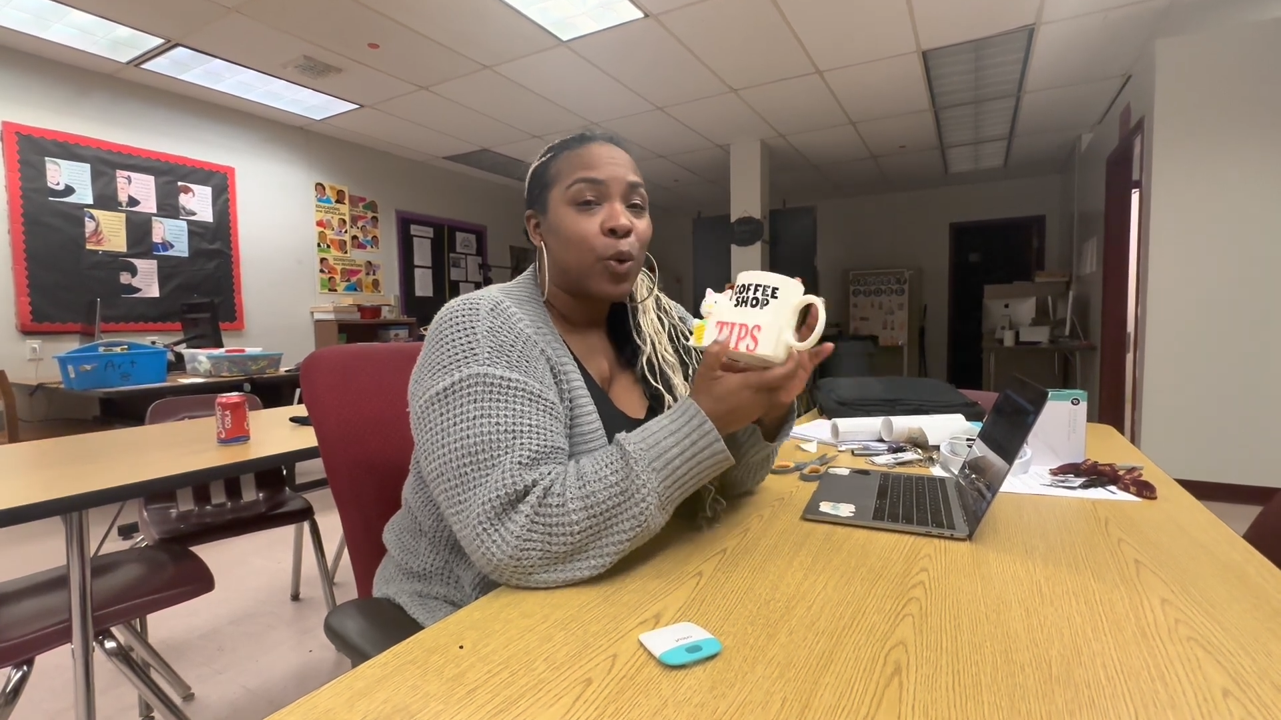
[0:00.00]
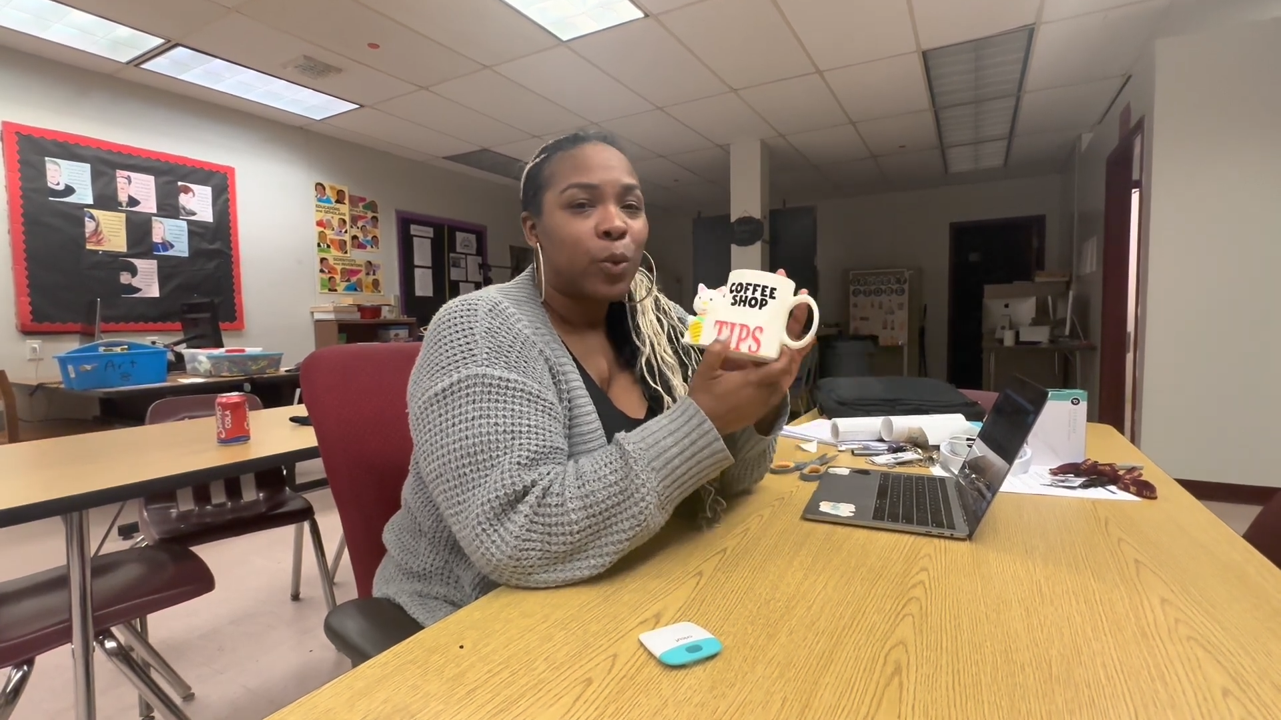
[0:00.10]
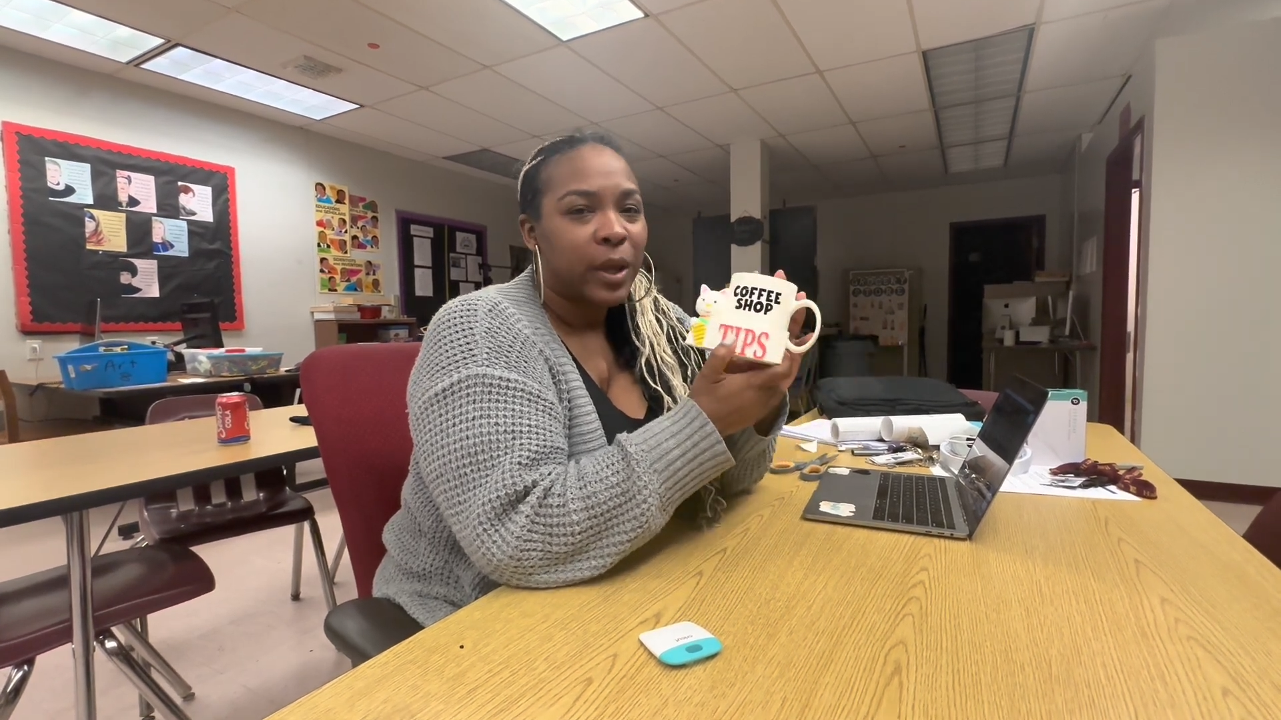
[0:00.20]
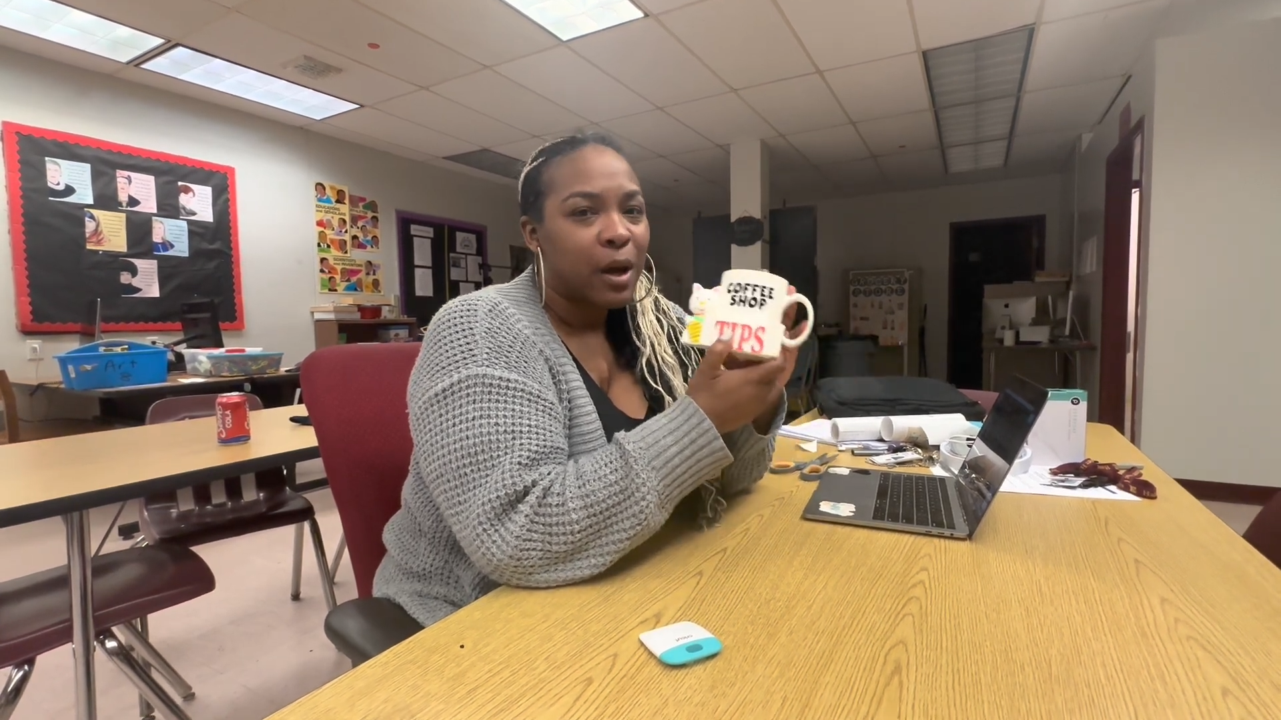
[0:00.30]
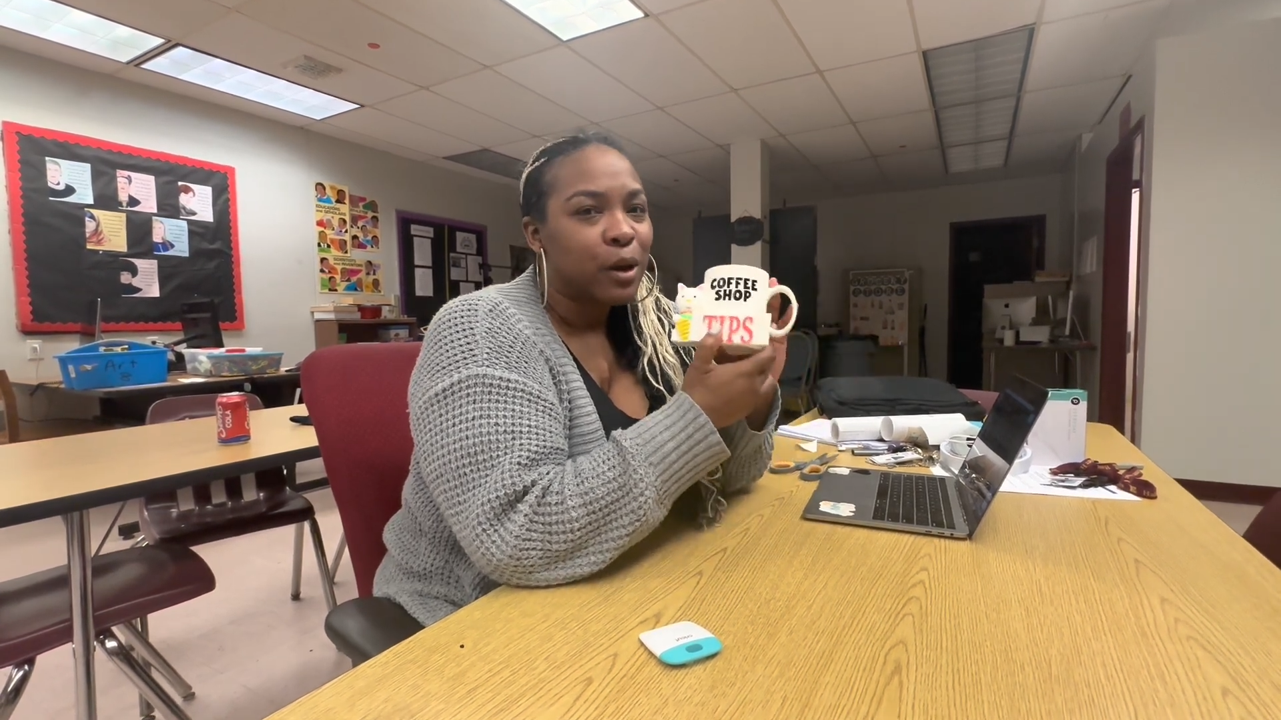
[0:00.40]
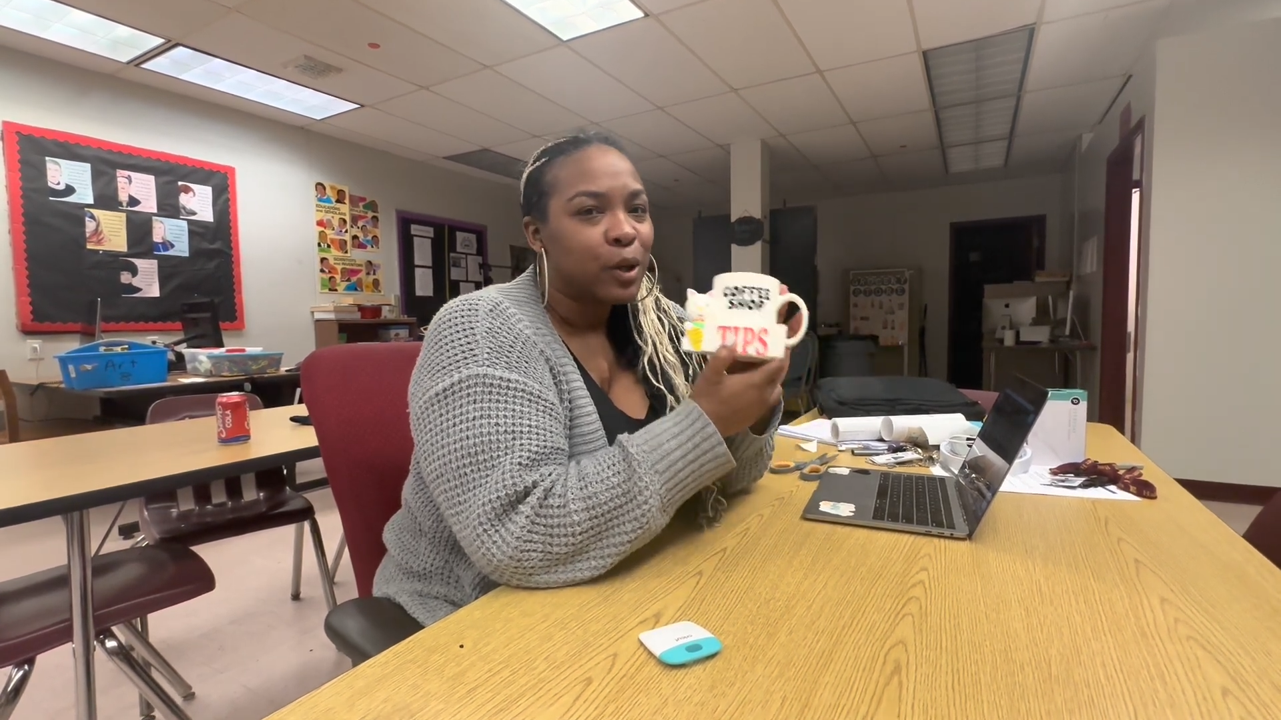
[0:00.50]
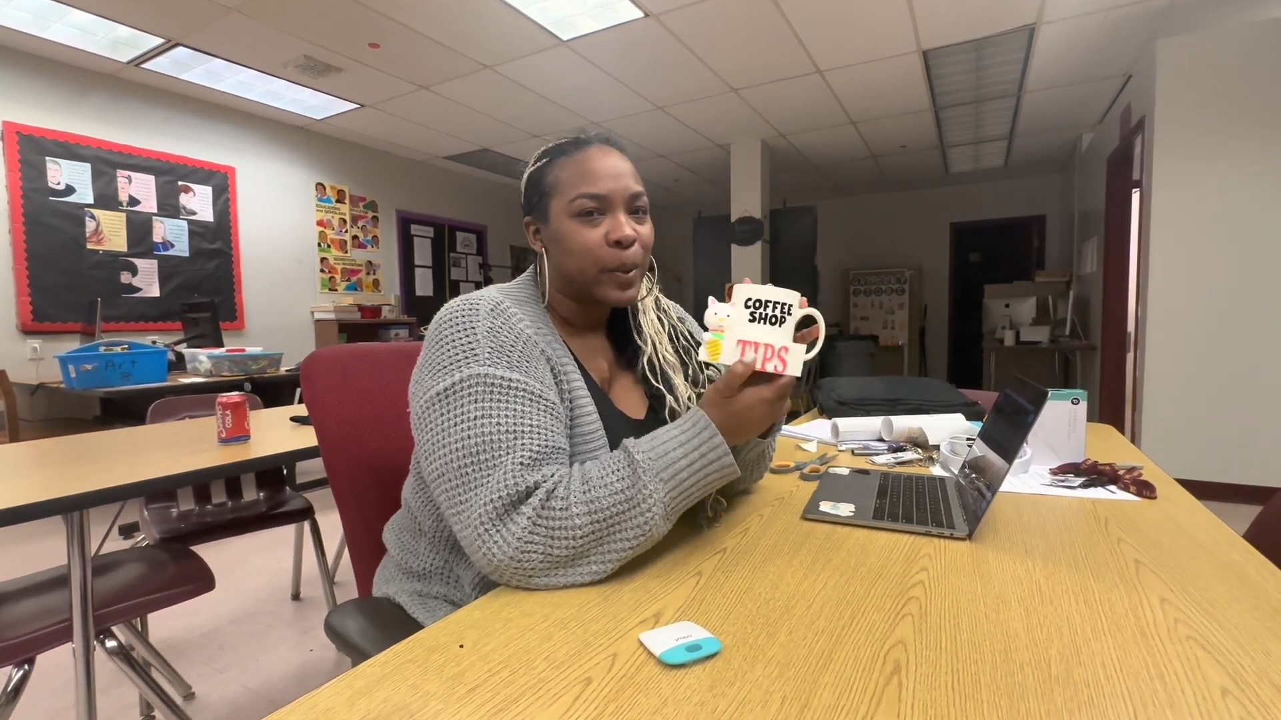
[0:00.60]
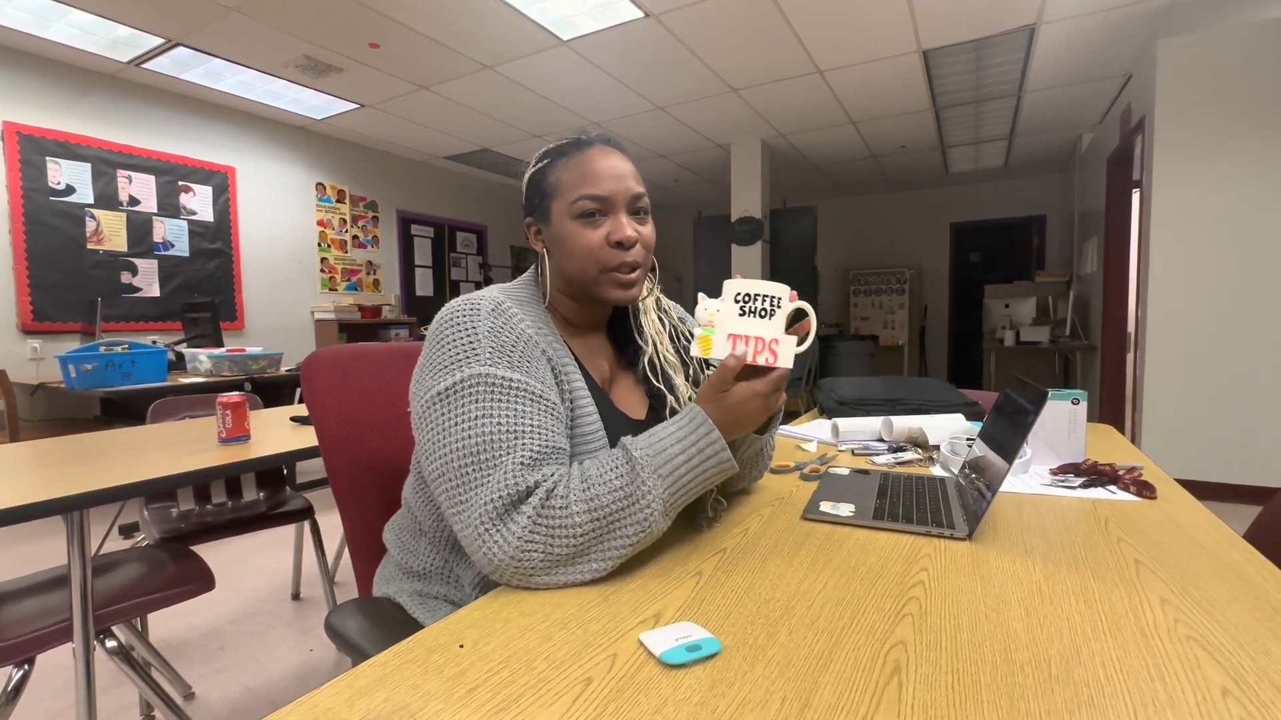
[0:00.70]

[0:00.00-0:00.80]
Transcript: we are going